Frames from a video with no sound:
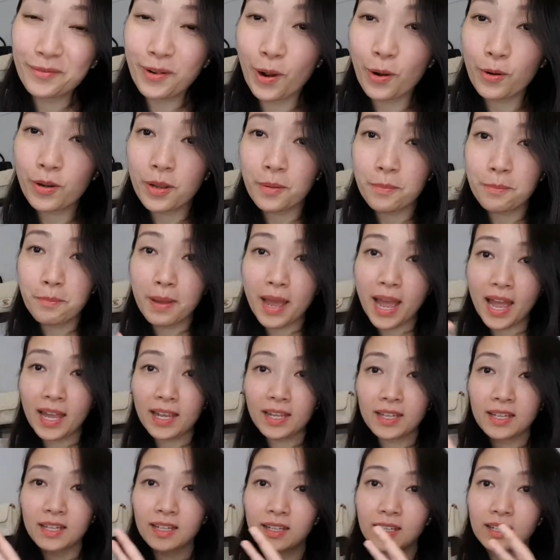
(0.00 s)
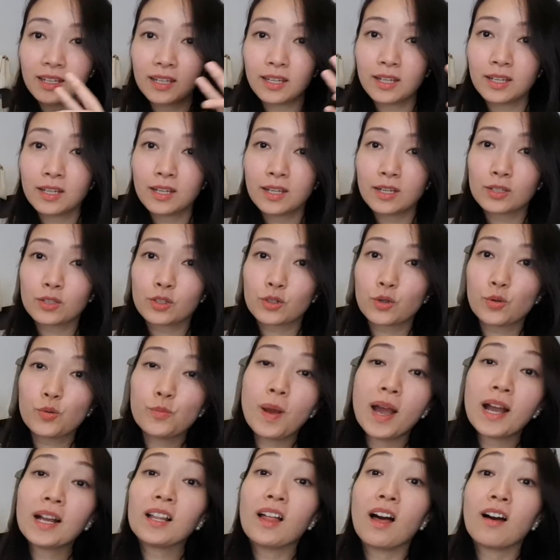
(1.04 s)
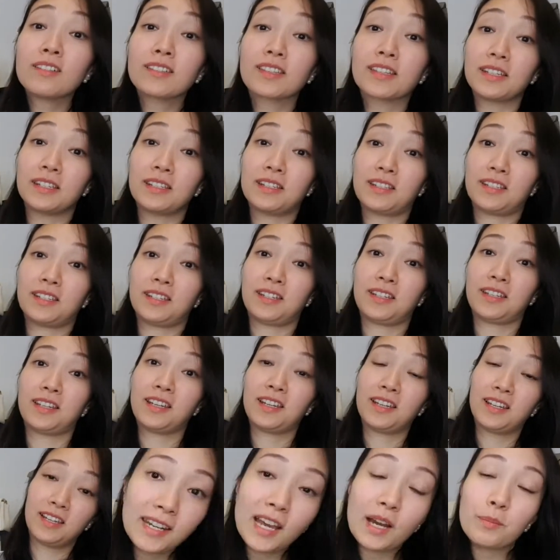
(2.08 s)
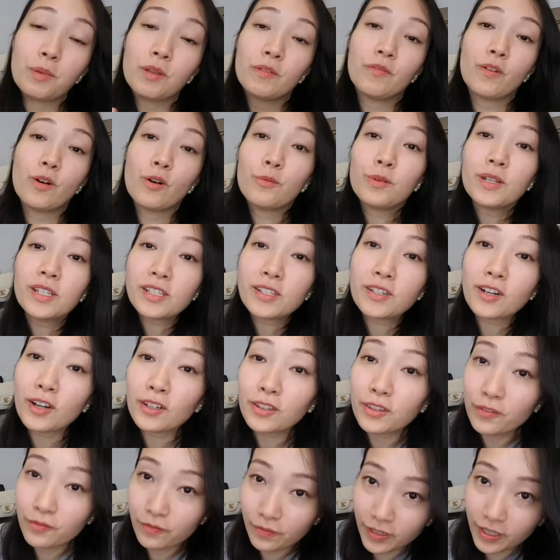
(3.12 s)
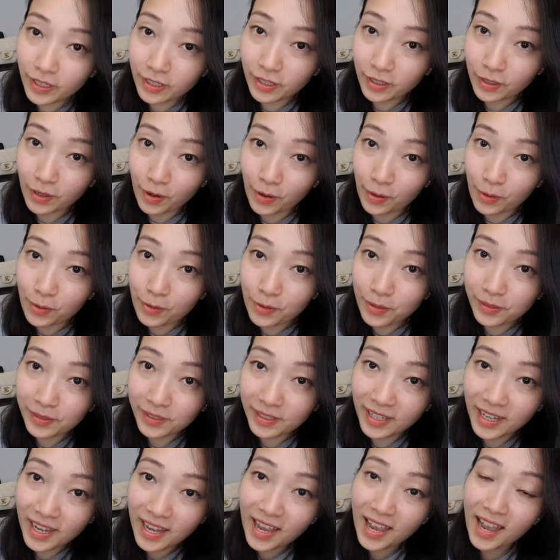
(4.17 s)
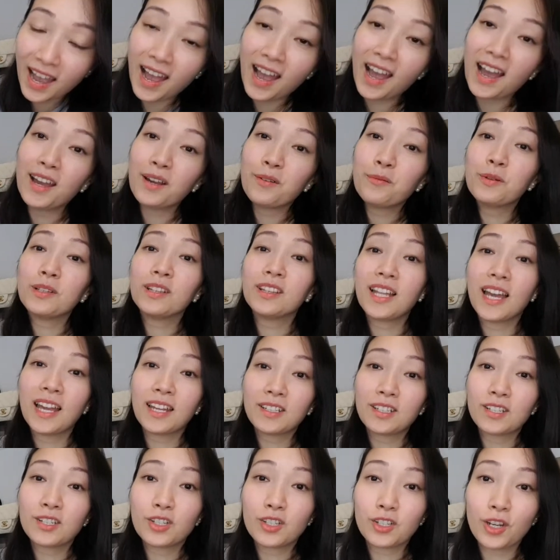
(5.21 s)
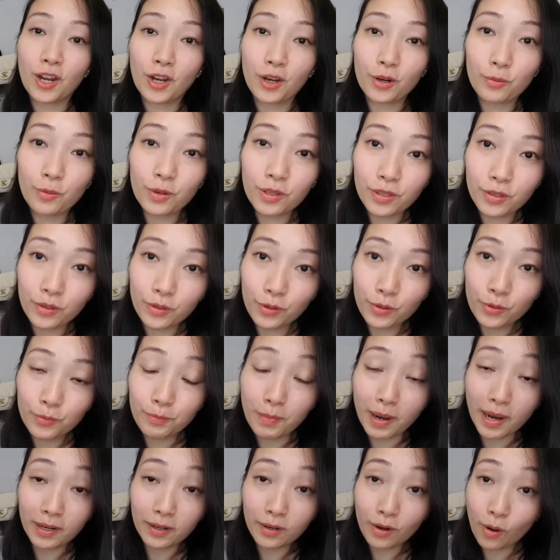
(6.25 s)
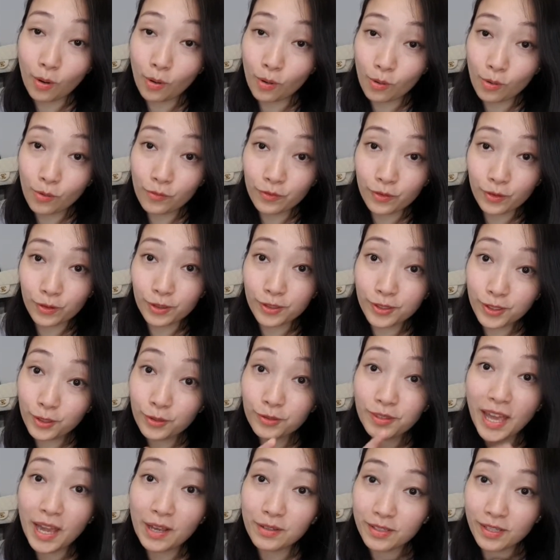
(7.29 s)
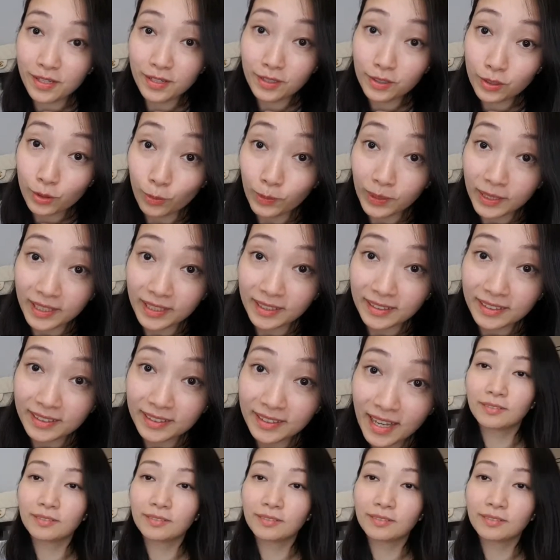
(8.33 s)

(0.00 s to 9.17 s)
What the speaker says: Welcome back to my closet. Now before we start the video, I would like to share with you my goal for 2020.